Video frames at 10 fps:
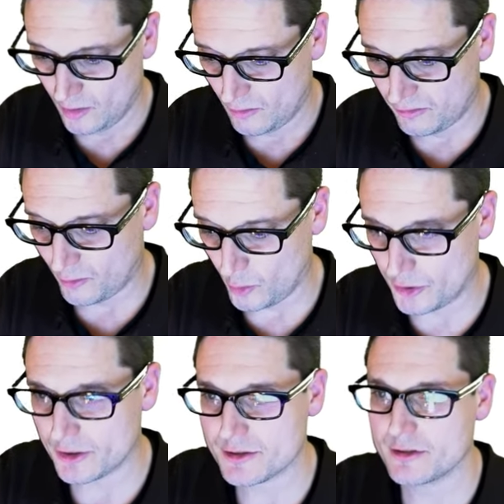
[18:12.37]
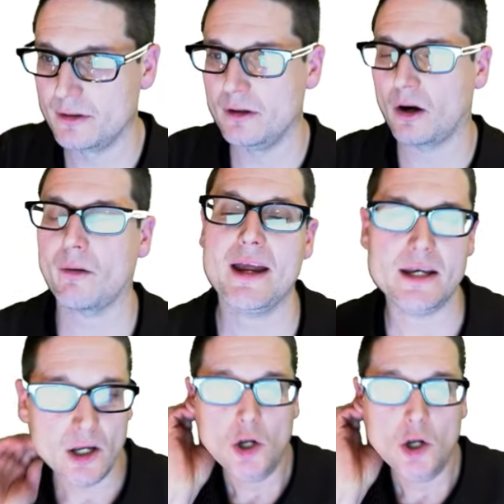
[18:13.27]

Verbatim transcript: Folders, all right?